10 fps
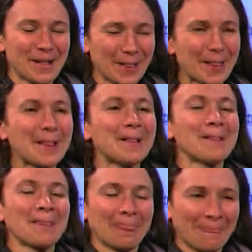a candy
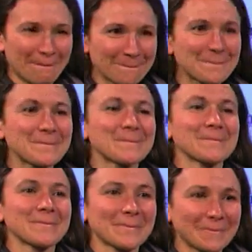bar and an apple,
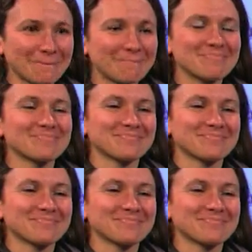probably aren't going to